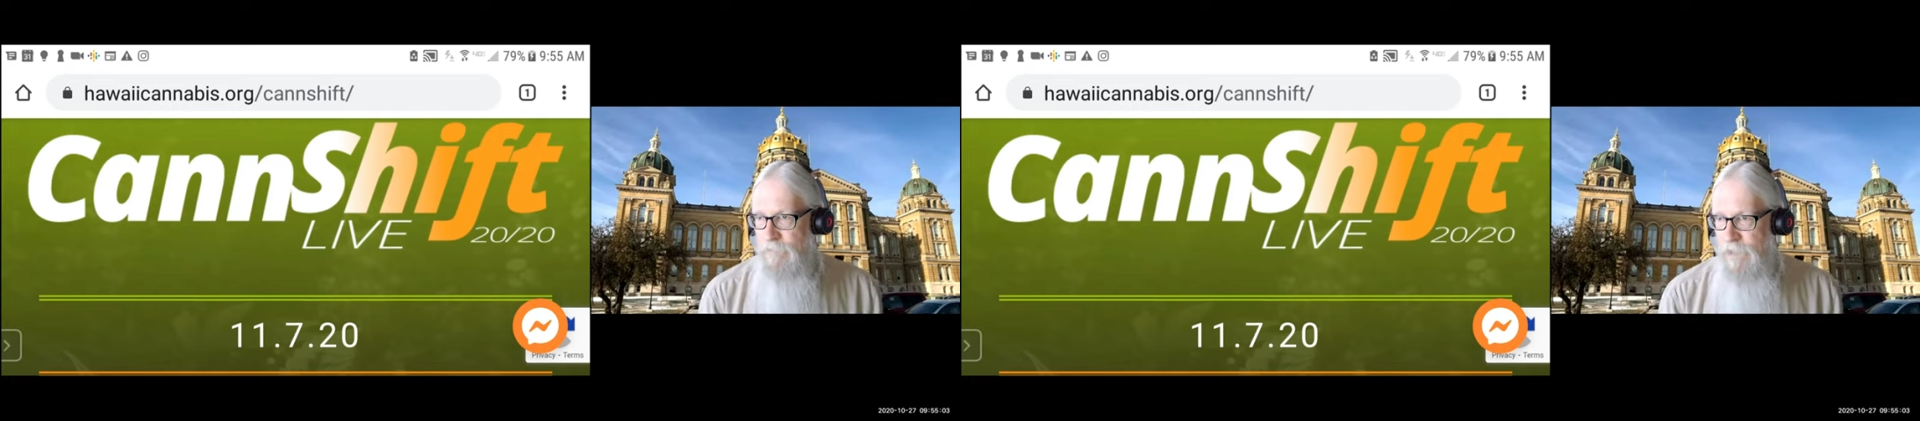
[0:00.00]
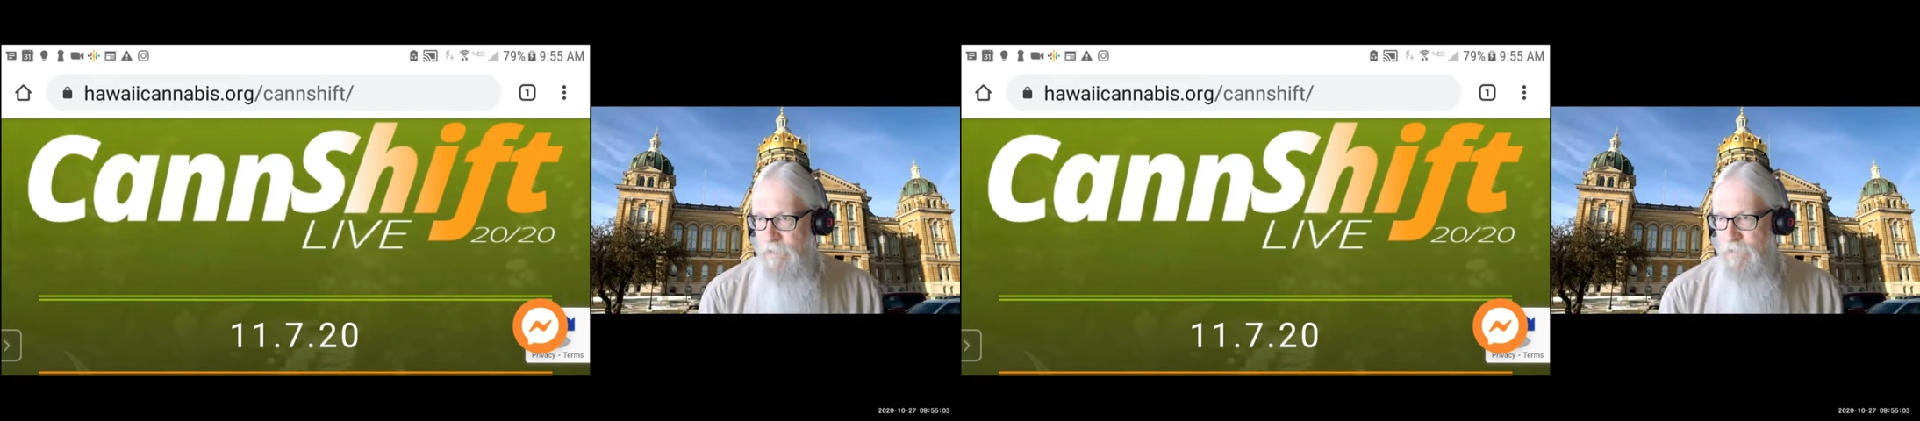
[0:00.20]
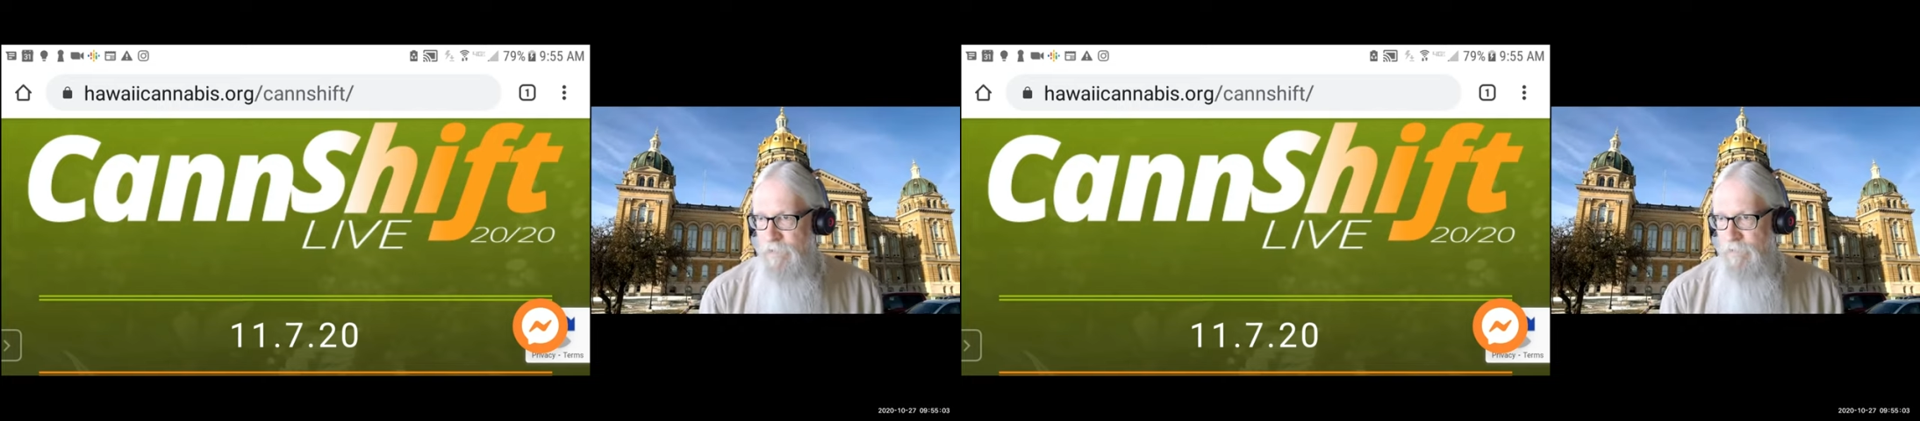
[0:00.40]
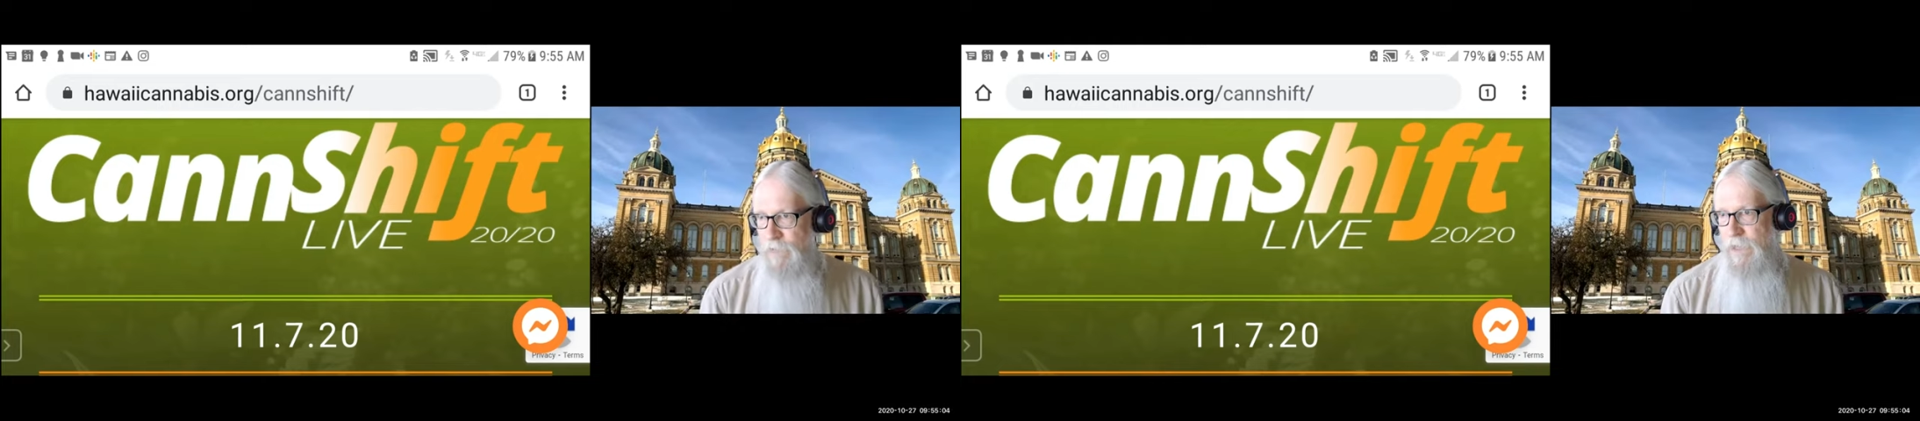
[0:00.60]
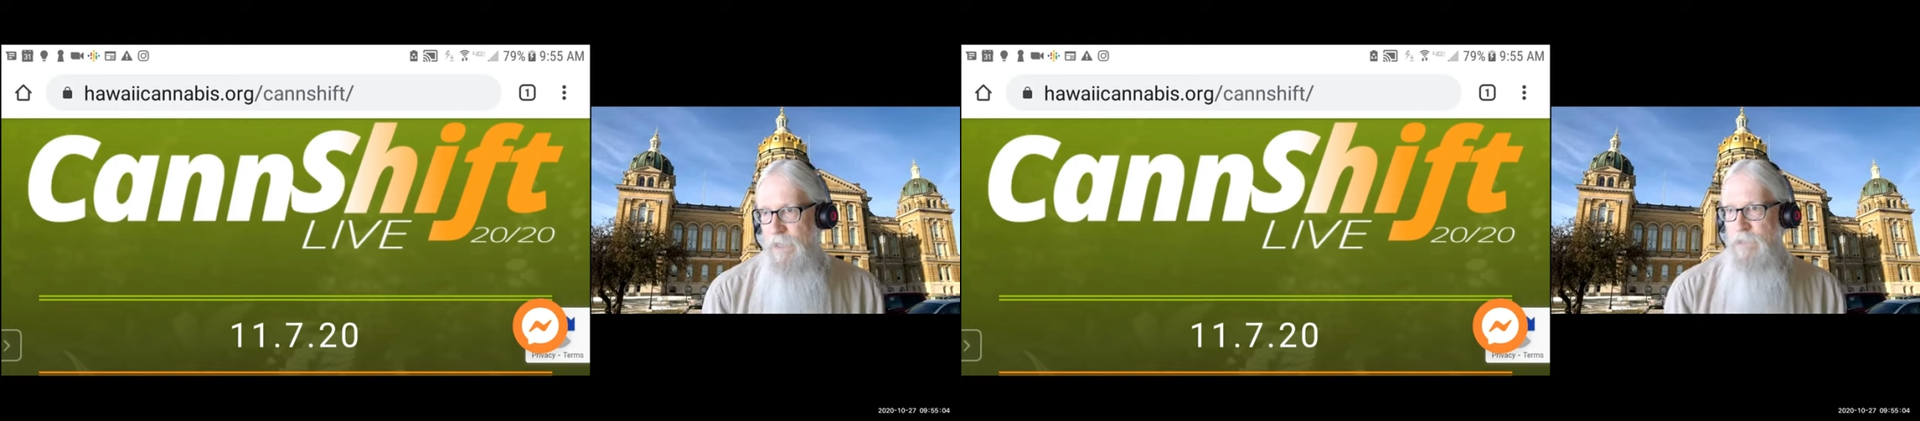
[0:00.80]
federal
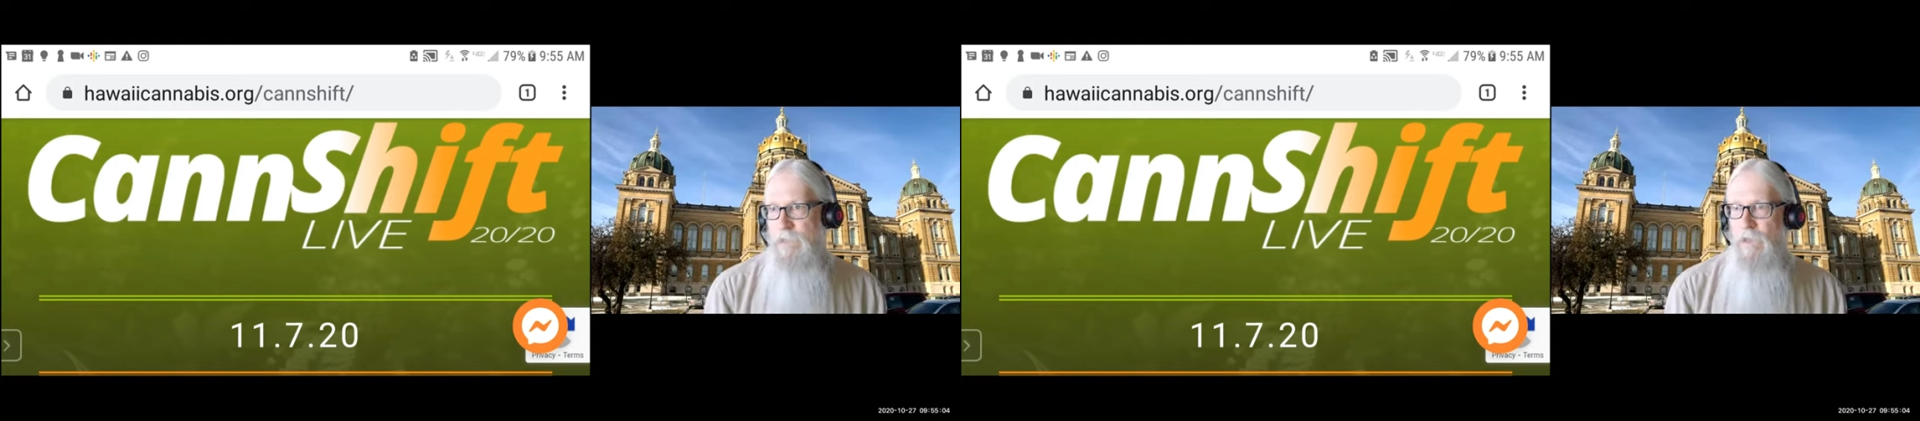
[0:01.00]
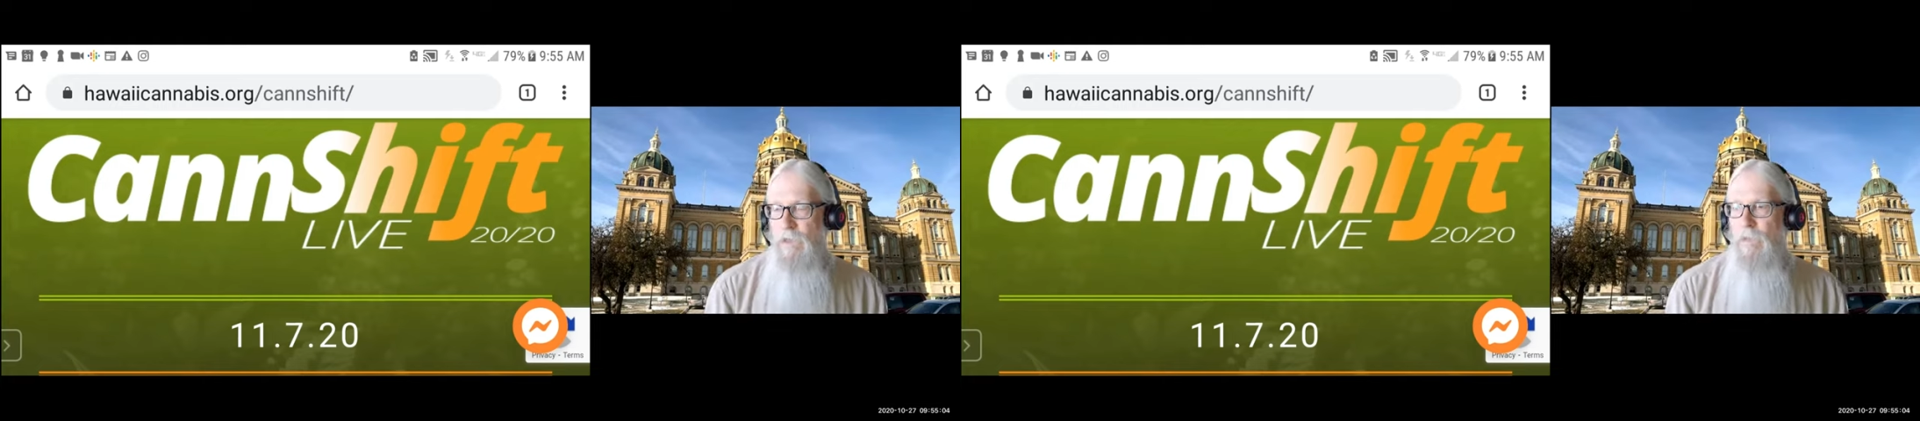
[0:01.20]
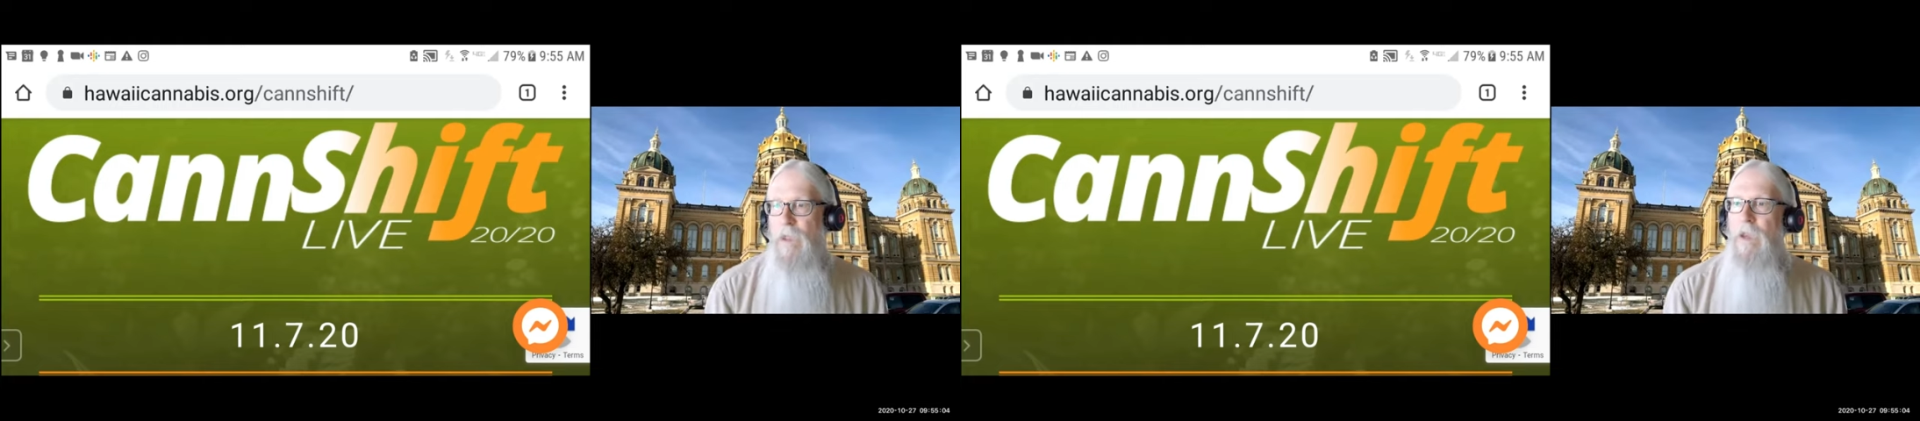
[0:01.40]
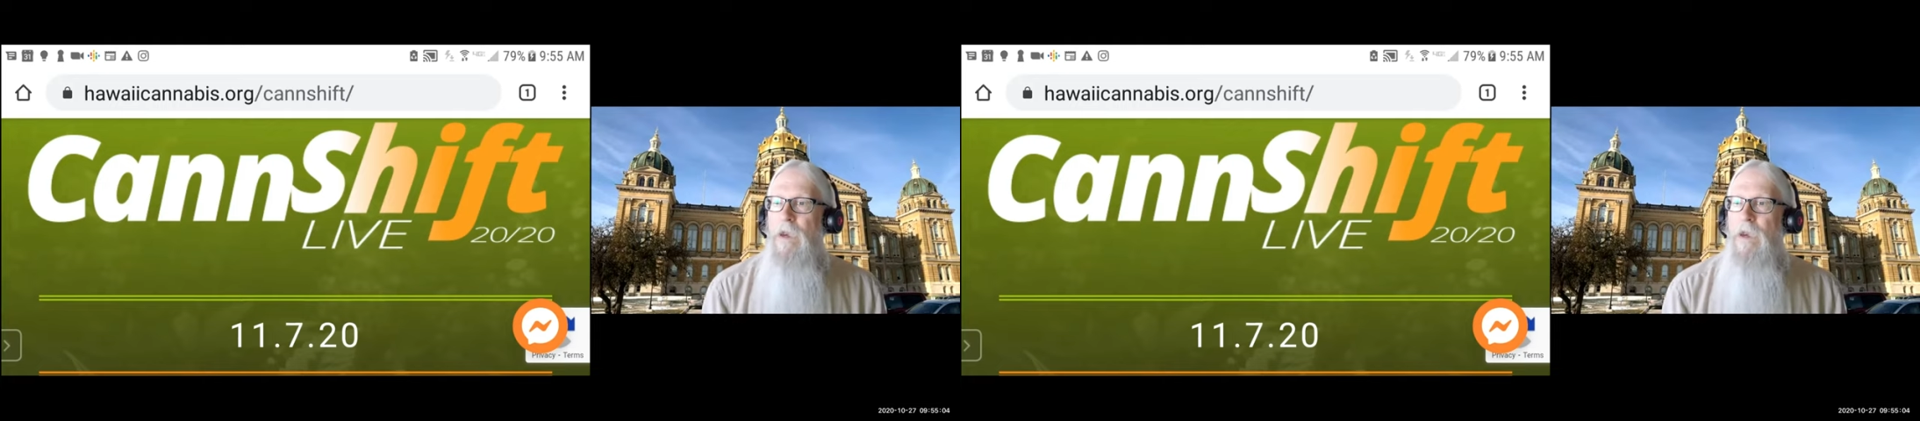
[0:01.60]
threat. So